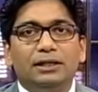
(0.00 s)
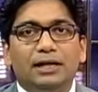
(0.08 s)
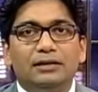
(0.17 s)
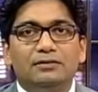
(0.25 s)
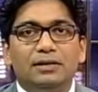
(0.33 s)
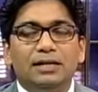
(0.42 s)

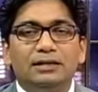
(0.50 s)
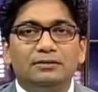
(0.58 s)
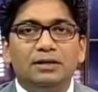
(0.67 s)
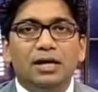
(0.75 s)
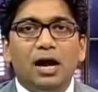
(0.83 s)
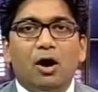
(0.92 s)

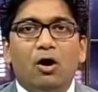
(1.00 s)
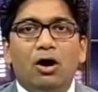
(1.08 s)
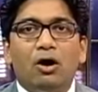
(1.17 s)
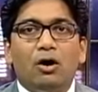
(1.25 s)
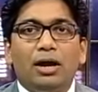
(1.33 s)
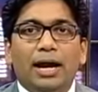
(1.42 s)
consents,
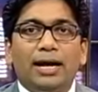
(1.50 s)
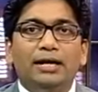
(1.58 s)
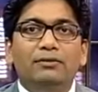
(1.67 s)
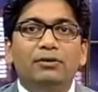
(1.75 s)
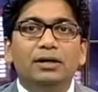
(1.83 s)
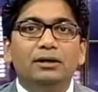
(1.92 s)
and
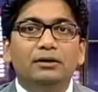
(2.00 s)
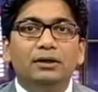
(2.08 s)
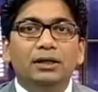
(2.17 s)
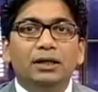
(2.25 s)
even